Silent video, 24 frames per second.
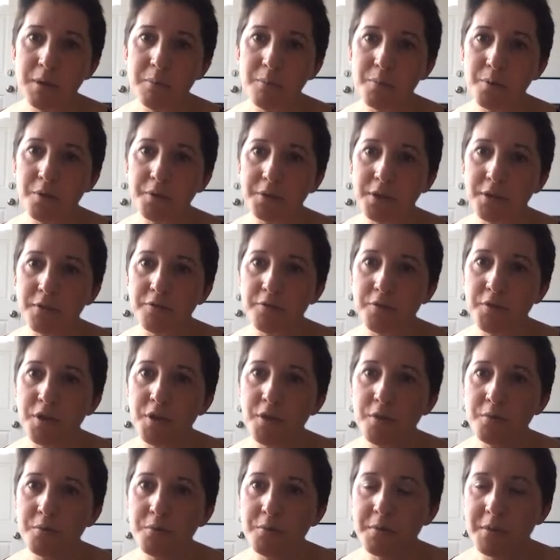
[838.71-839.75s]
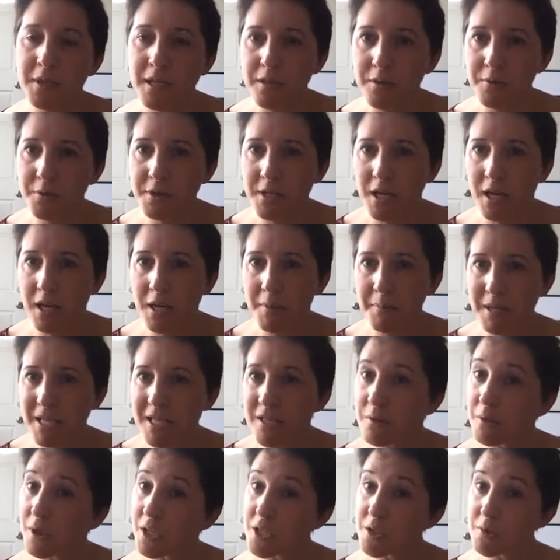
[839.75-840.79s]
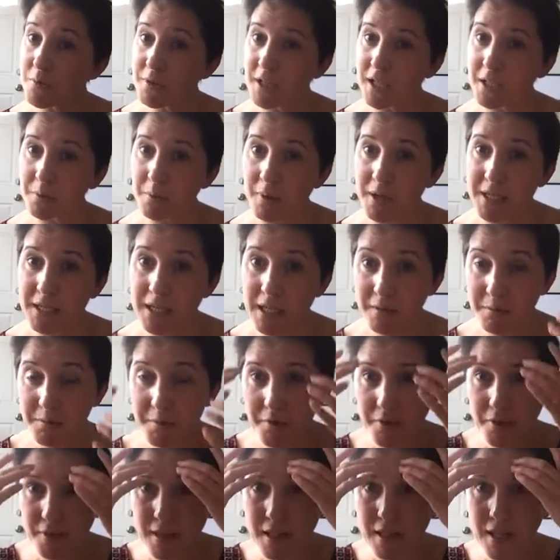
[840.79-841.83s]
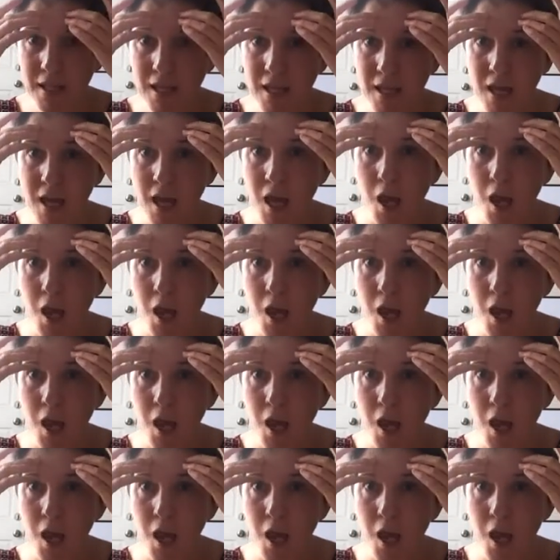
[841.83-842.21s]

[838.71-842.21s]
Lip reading: important for you to take the time, and you can do that right now, to think,